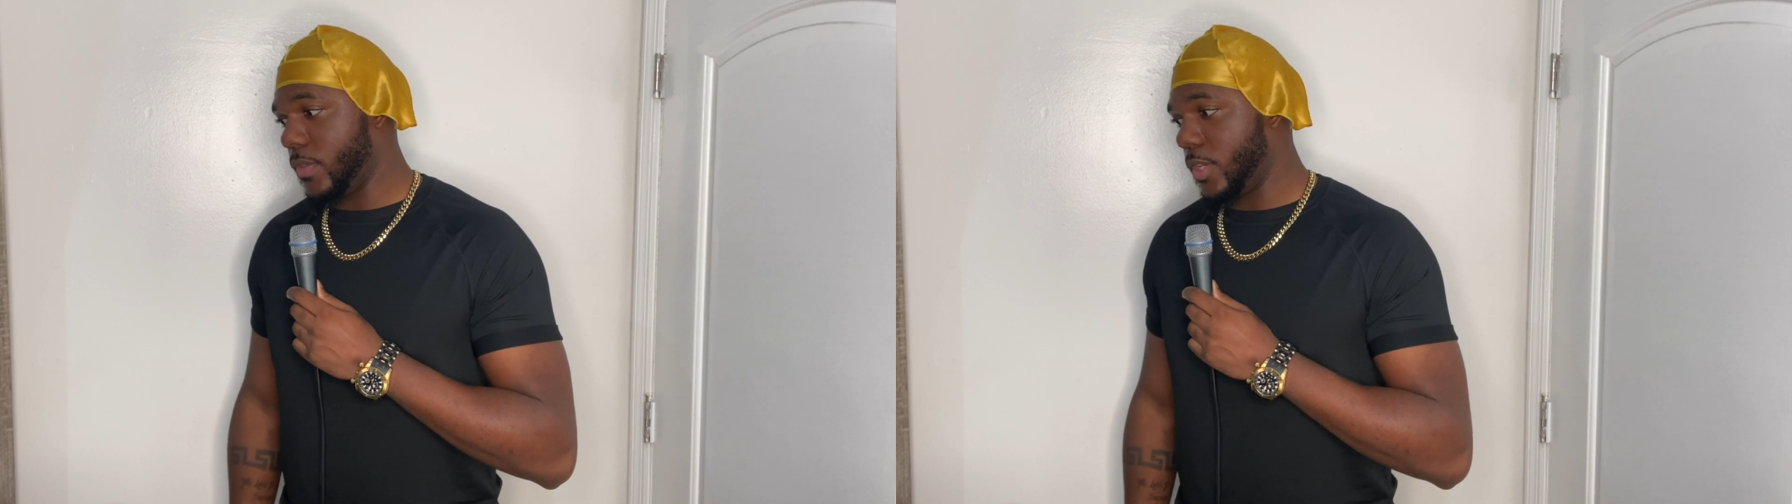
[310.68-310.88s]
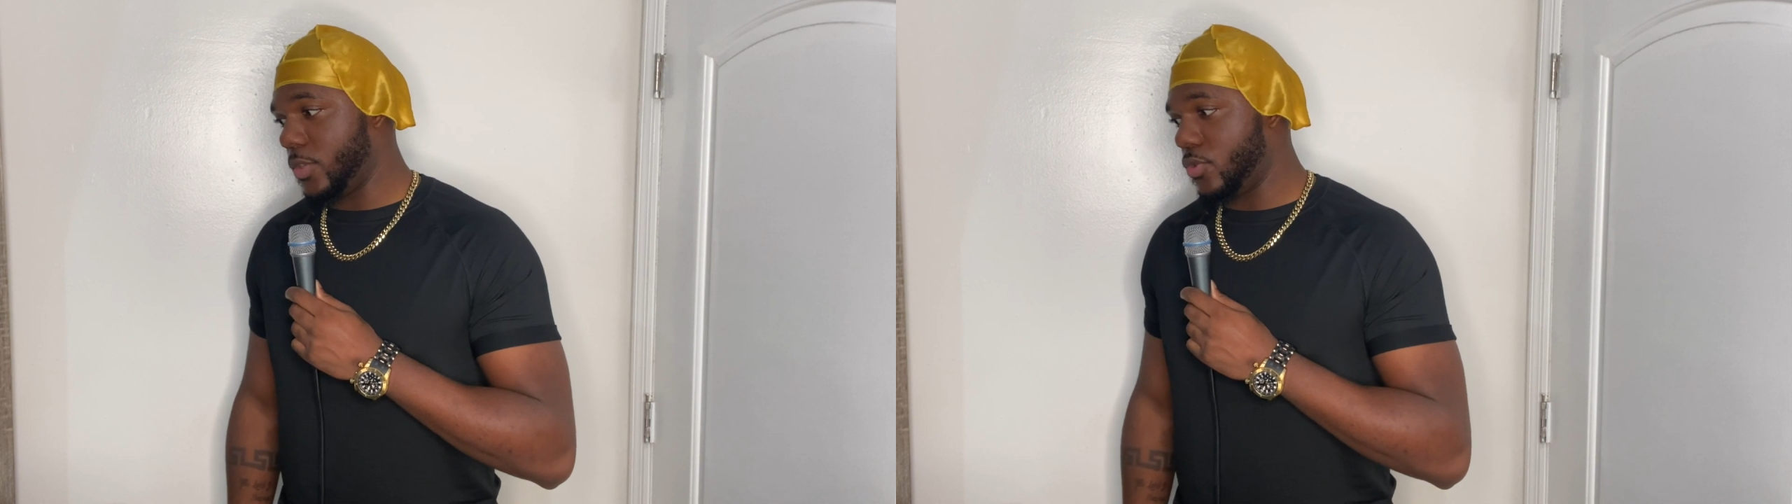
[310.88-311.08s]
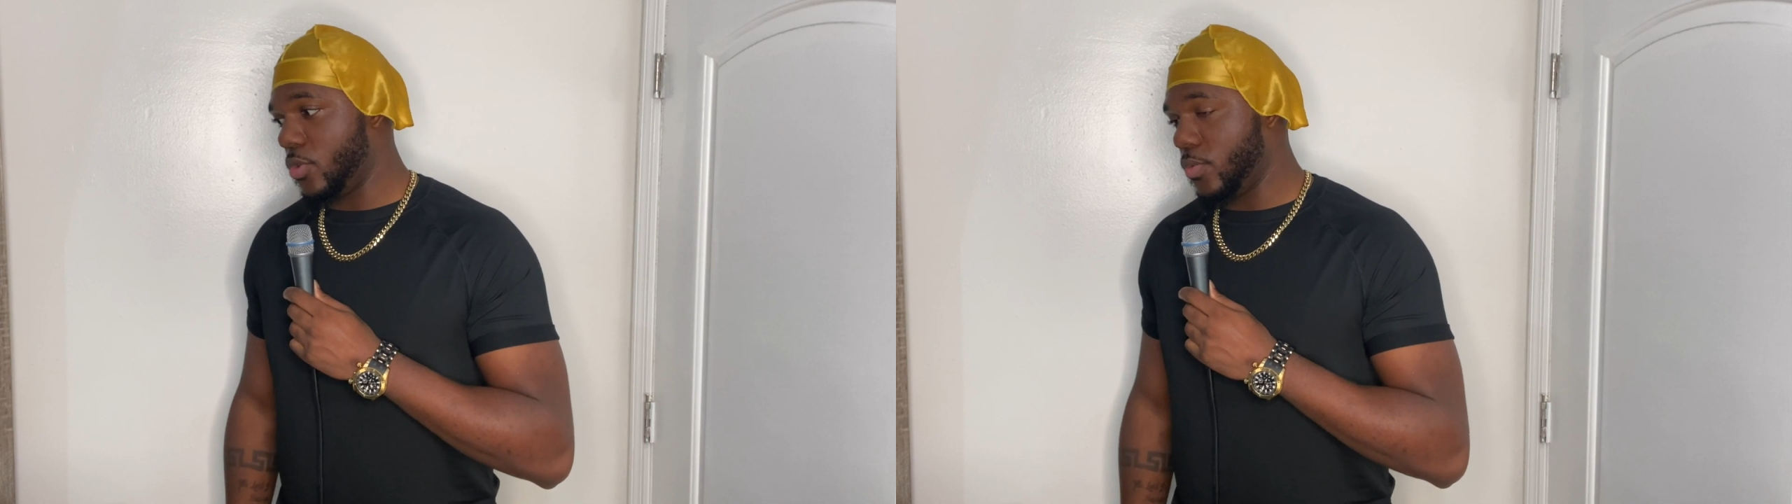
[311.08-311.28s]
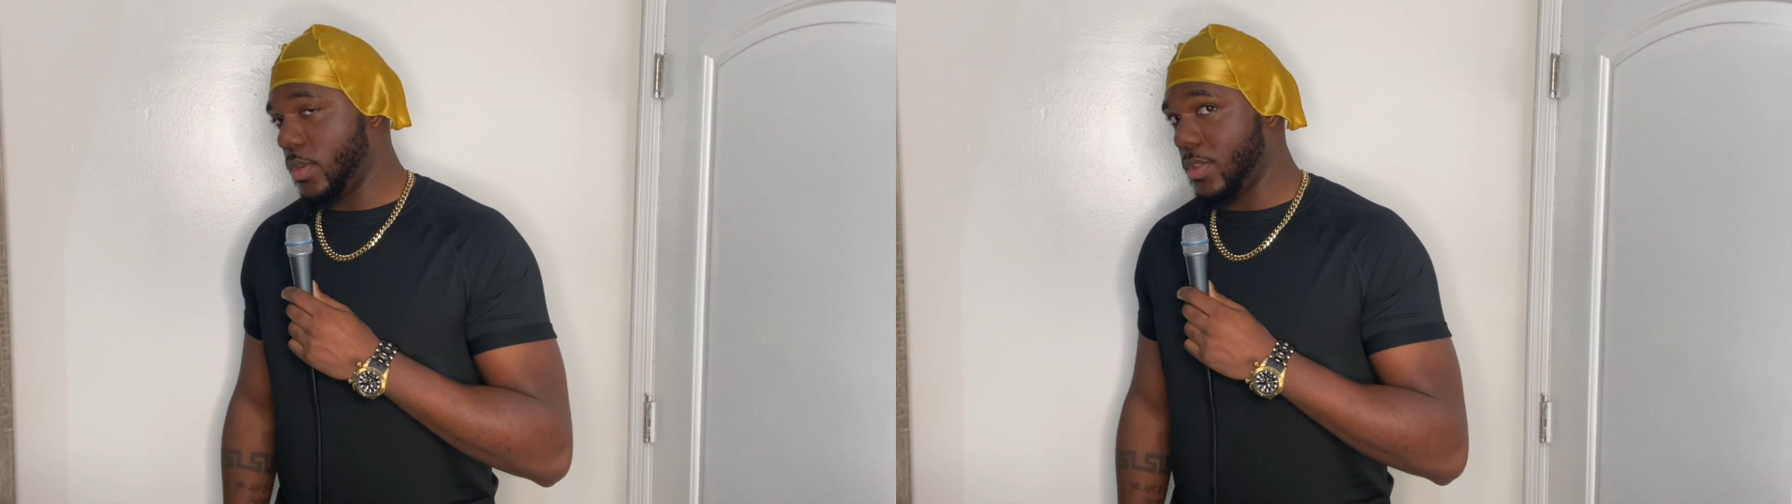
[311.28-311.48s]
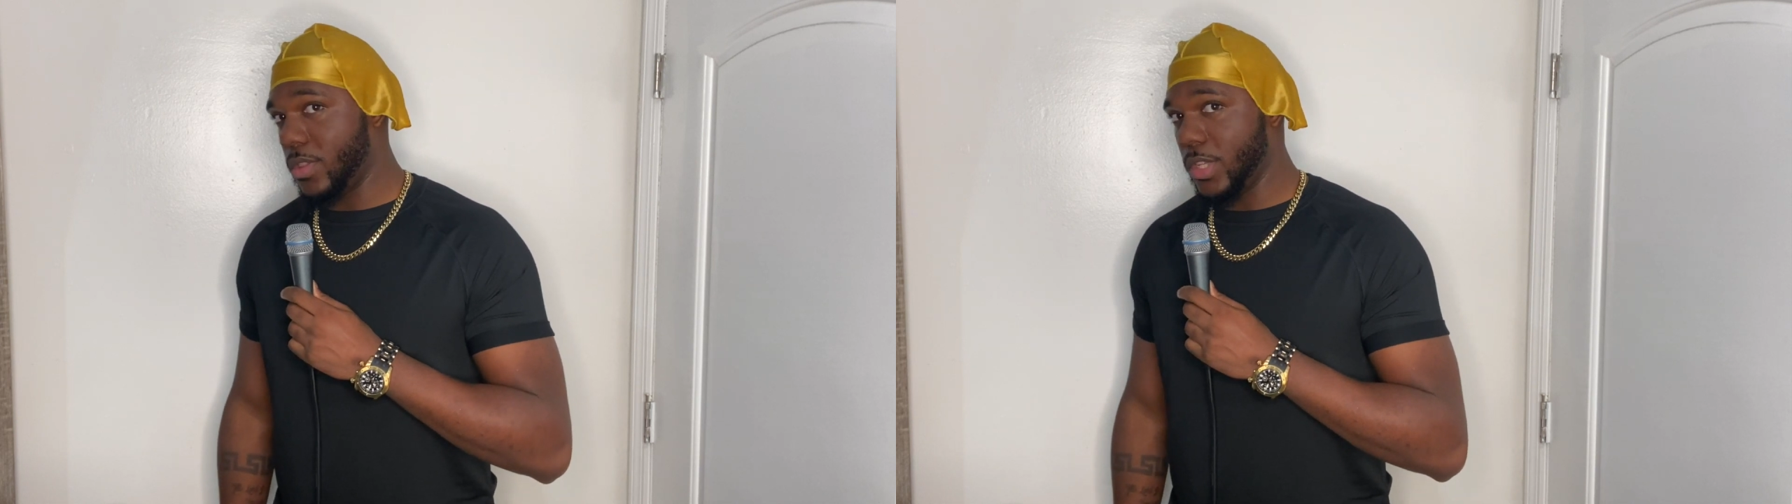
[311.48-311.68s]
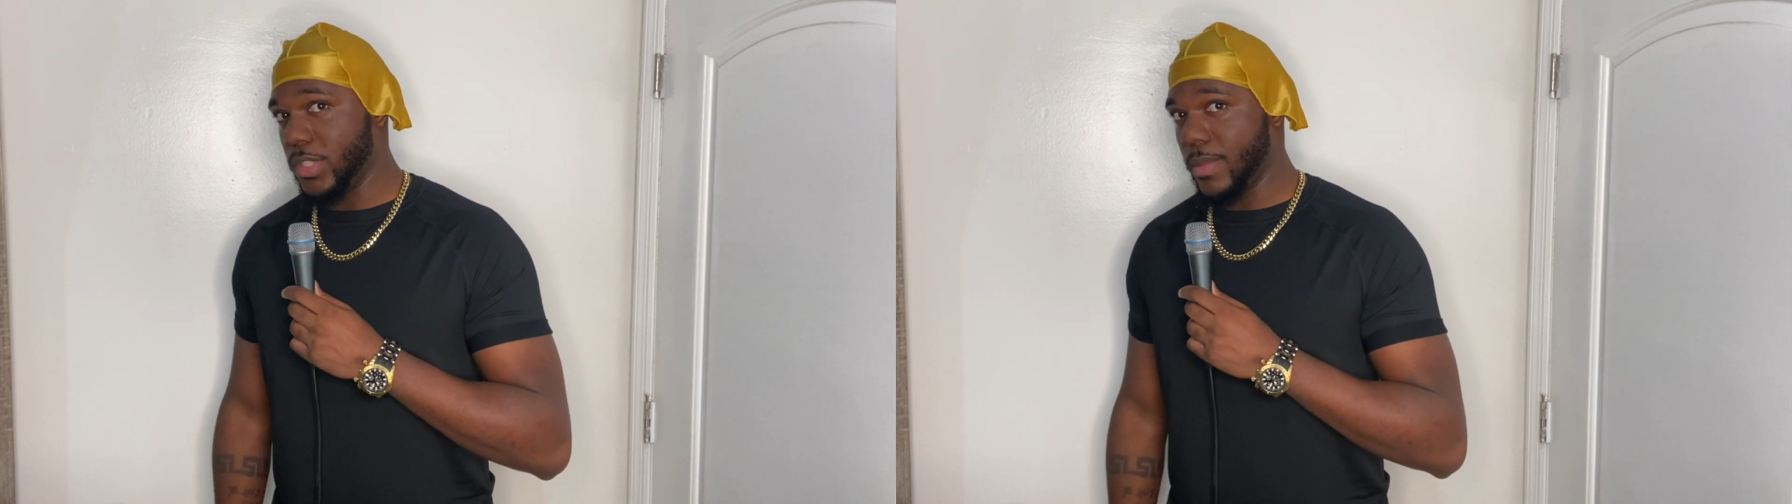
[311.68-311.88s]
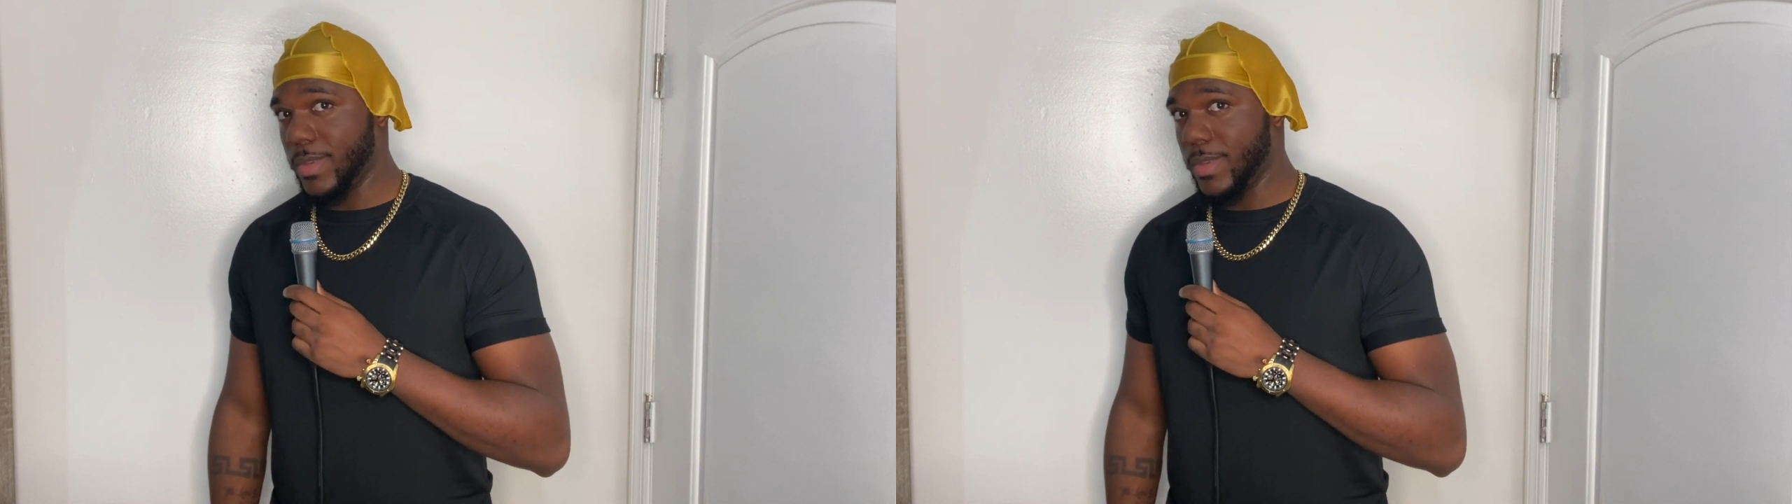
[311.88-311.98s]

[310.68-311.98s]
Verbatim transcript: they stole one of the things that